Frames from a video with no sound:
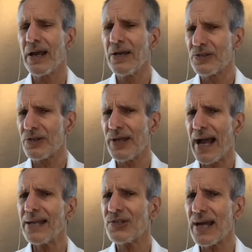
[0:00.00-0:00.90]
So
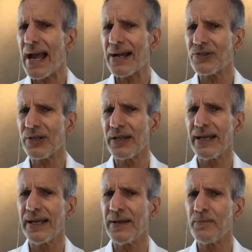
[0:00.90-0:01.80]
that's
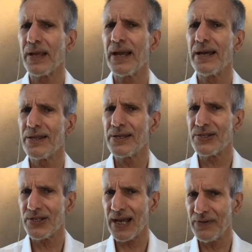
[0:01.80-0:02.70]
actually the
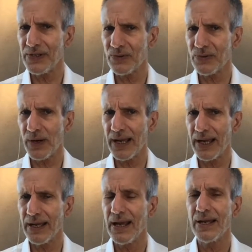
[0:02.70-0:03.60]
safest way
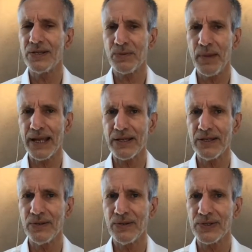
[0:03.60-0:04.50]
to make
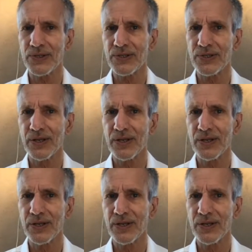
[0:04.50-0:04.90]
use